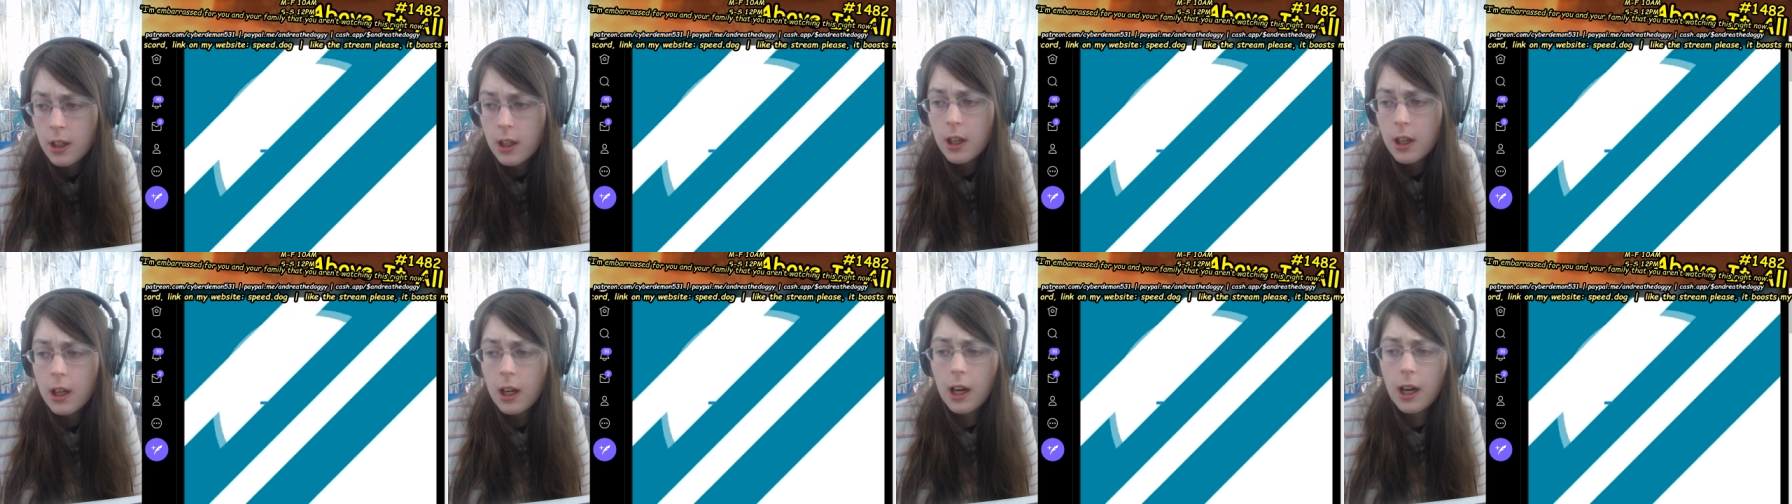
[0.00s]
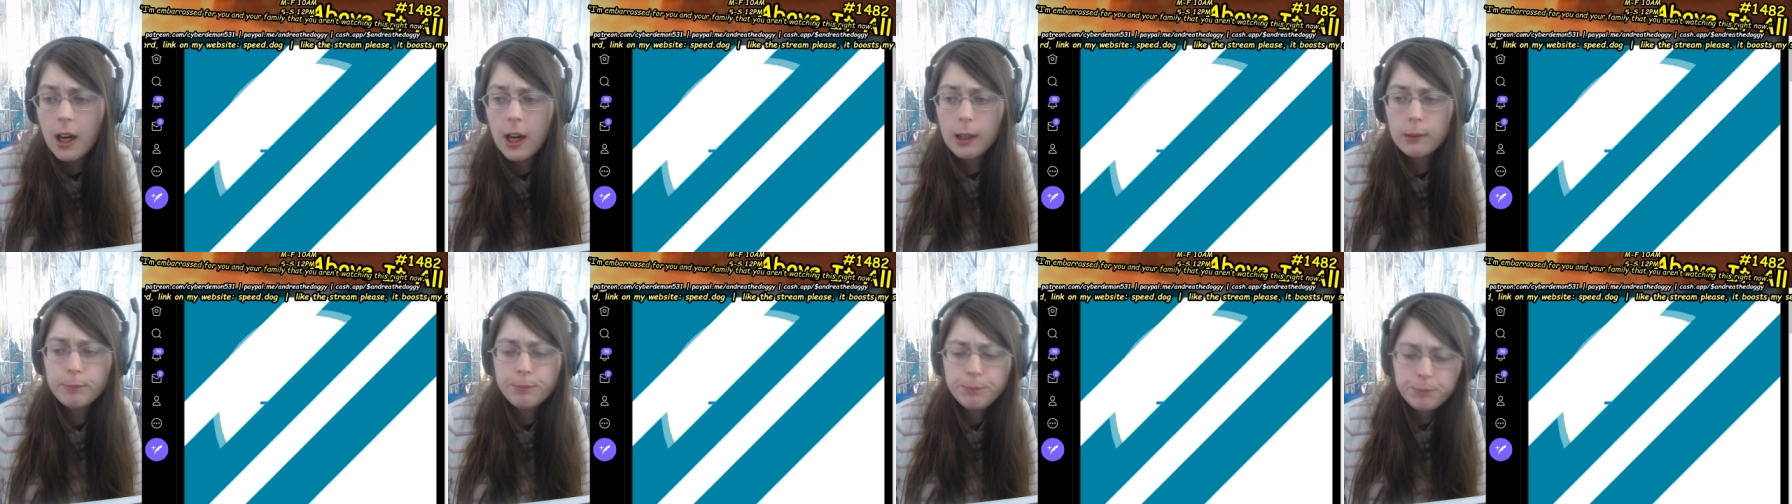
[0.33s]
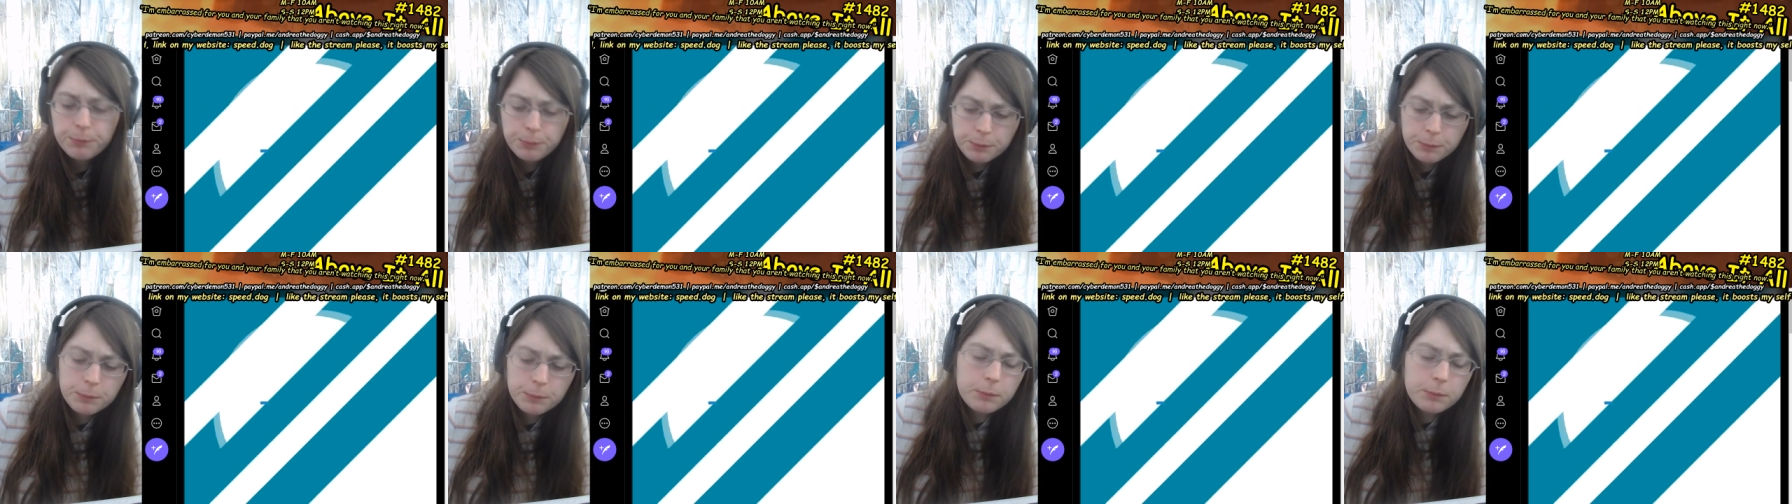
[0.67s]
And
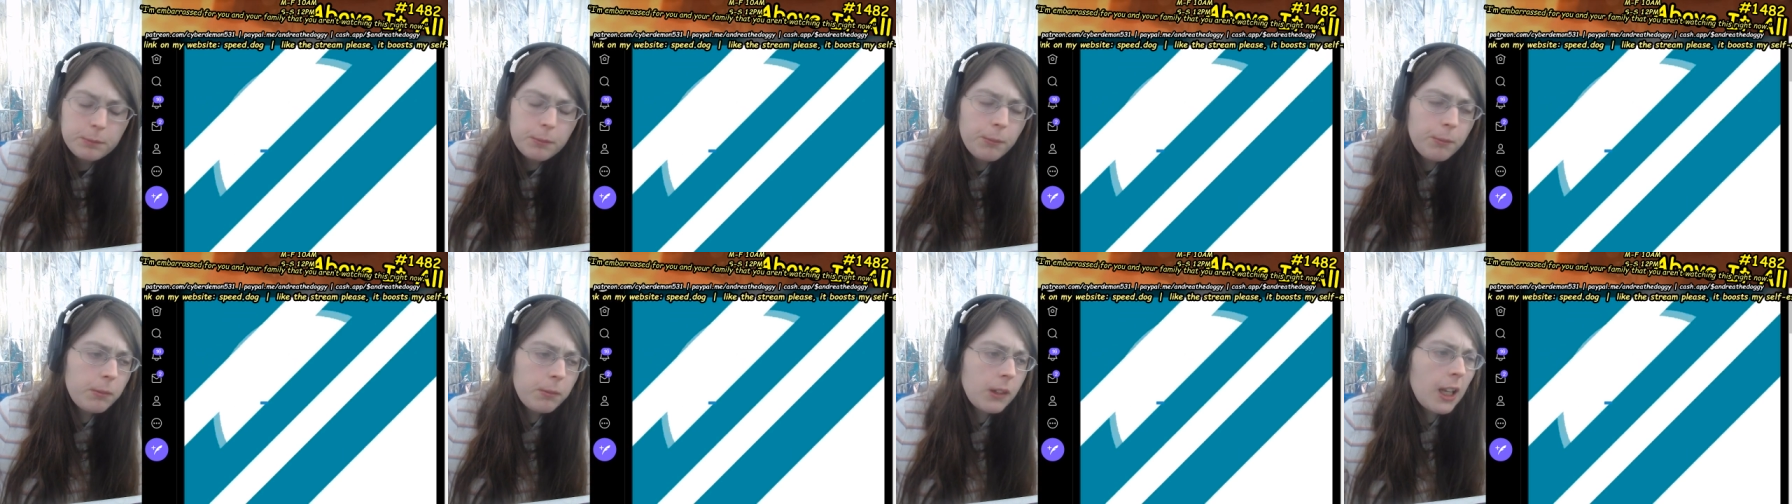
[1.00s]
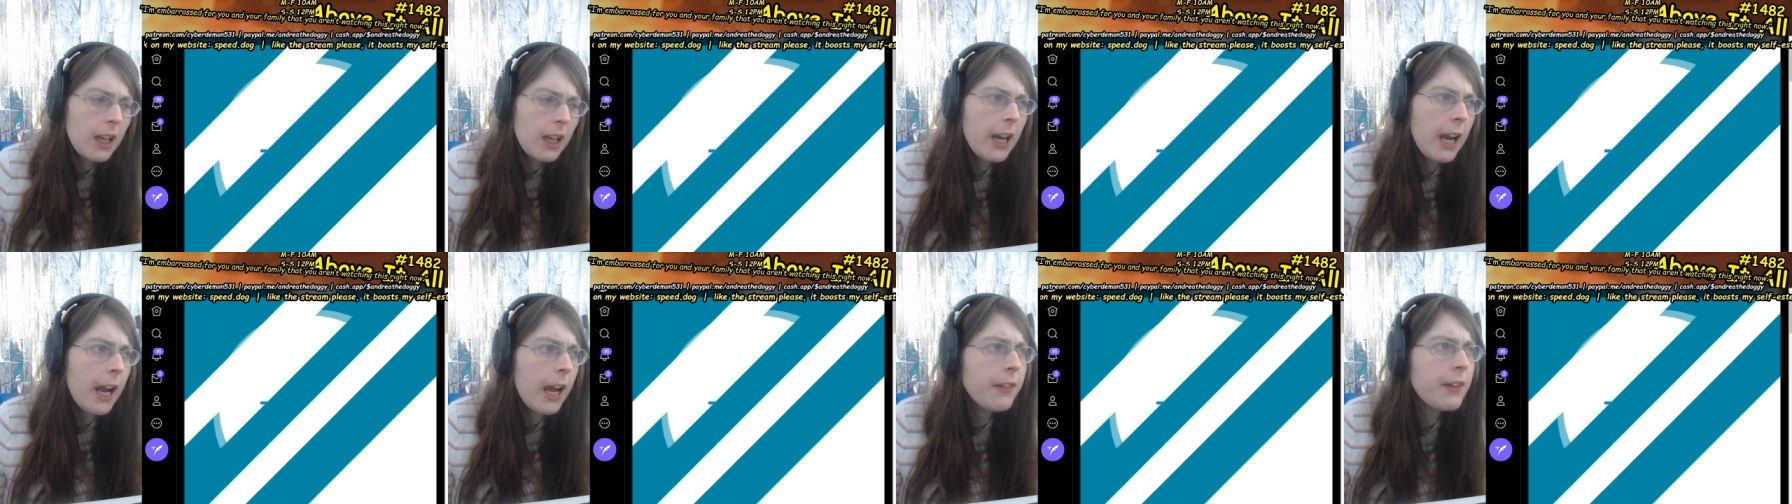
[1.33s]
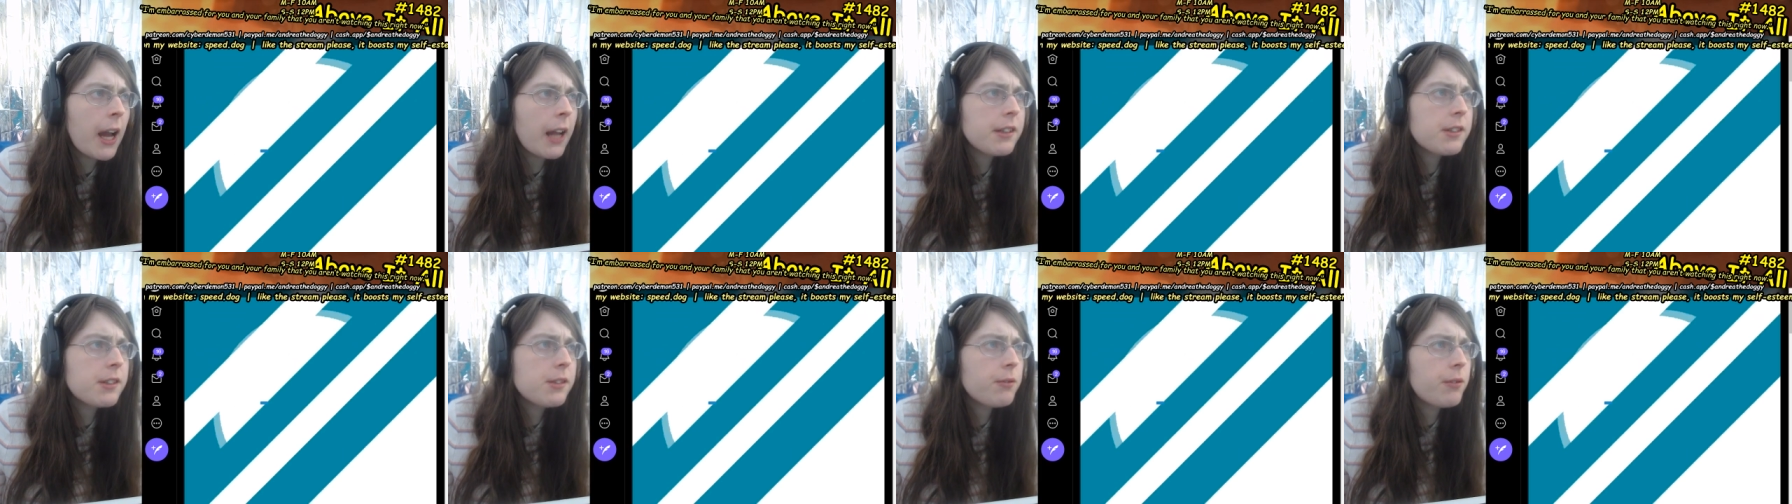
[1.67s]

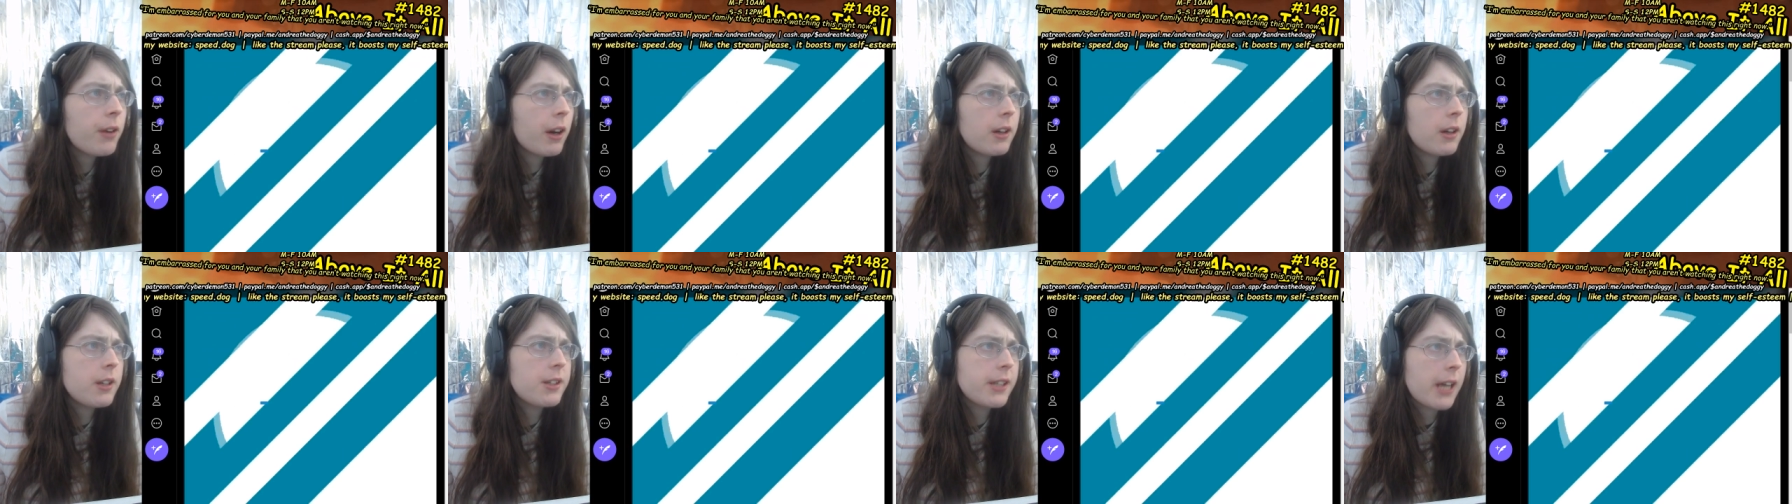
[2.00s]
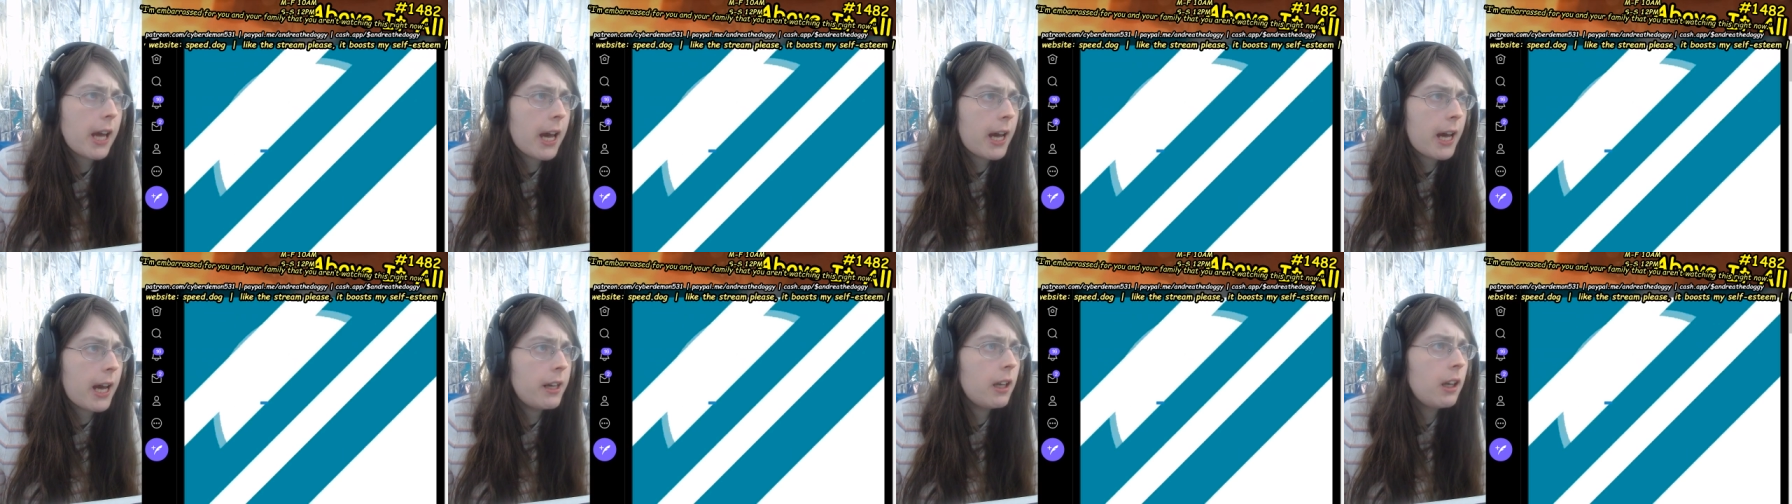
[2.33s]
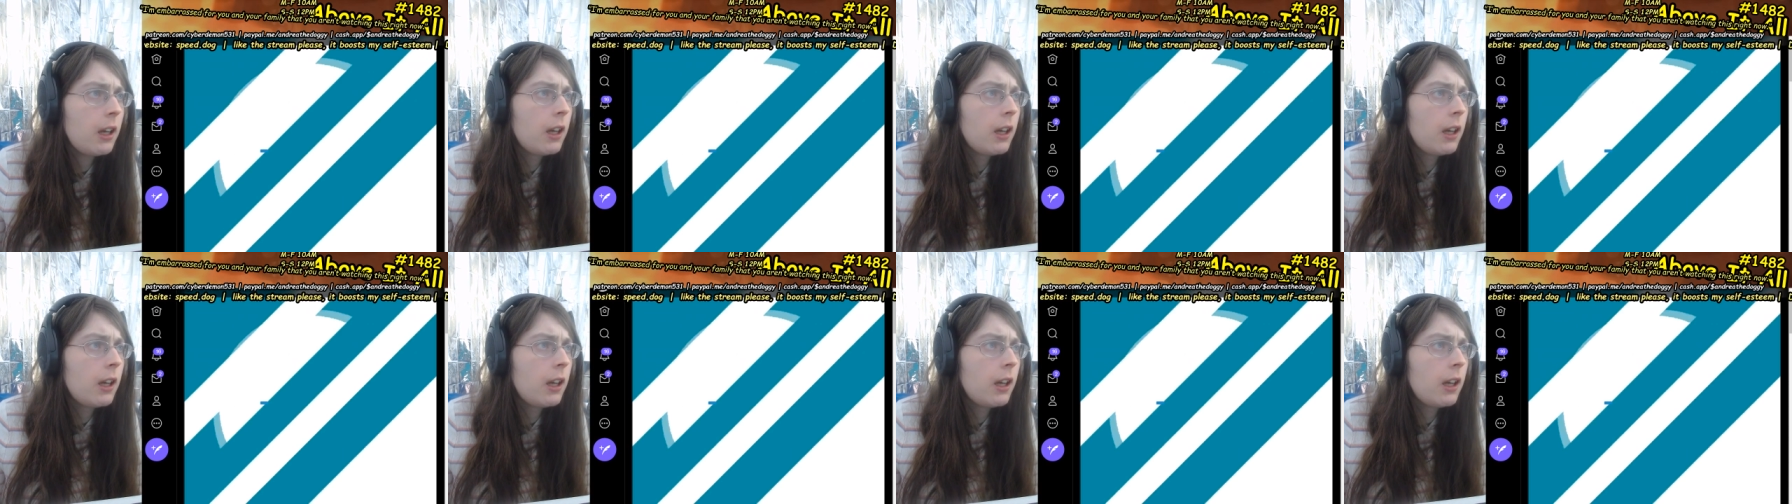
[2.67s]
that's very sad.